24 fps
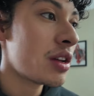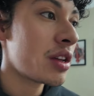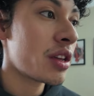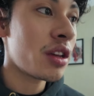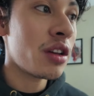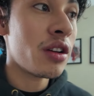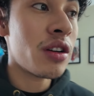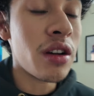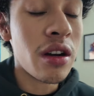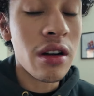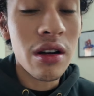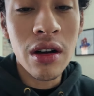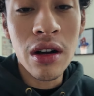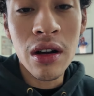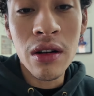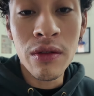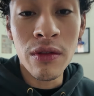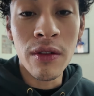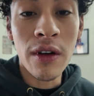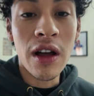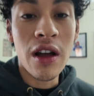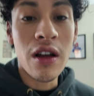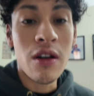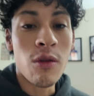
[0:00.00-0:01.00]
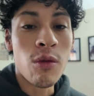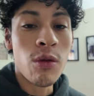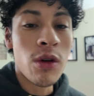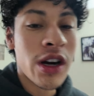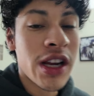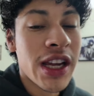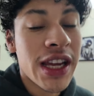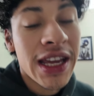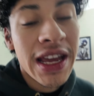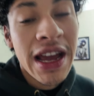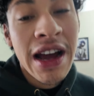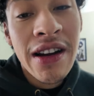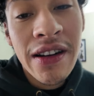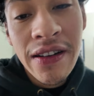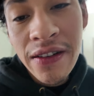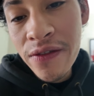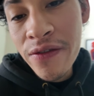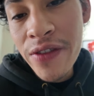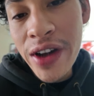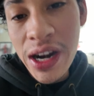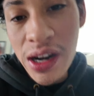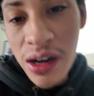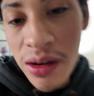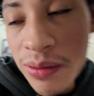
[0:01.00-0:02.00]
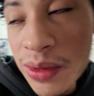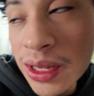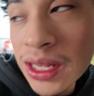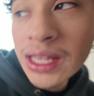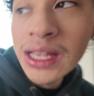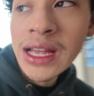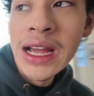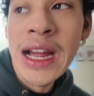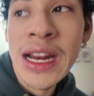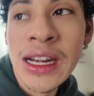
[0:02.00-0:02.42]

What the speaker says: you know, of working out environment.